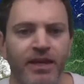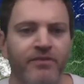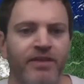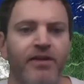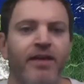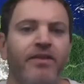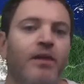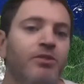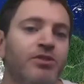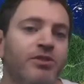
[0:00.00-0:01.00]
I've now had the
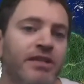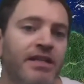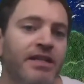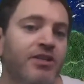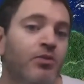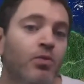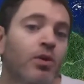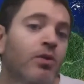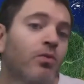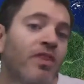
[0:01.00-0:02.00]
opportunity to
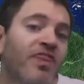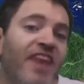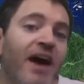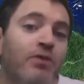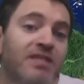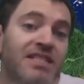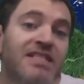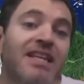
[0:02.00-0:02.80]
work with thousands,